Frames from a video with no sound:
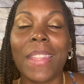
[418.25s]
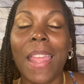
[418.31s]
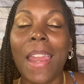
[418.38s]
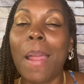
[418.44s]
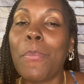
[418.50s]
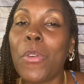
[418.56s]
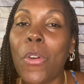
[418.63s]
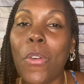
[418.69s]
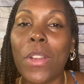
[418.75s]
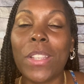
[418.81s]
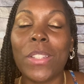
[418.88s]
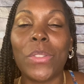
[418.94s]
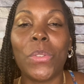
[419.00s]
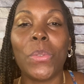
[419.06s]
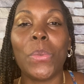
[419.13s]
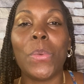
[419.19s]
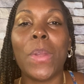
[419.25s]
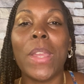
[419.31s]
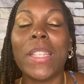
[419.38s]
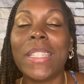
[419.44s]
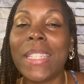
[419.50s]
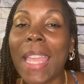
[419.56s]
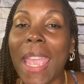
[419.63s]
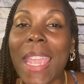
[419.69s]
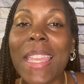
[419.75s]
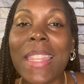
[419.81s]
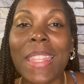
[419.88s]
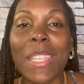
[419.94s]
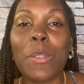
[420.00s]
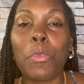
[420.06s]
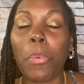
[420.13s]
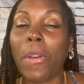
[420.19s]
I'm going to take
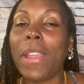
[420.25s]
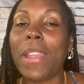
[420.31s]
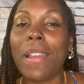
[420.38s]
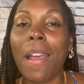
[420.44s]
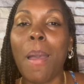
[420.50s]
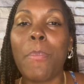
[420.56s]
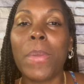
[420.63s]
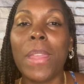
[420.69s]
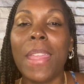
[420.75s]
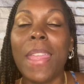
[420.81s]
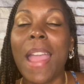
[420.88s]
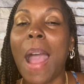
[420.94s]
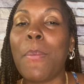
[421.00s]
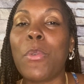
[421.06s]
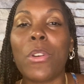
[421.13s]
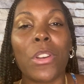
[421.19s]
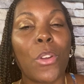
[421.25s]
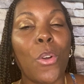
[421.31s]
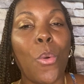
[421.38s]
this breakup. I'm going to go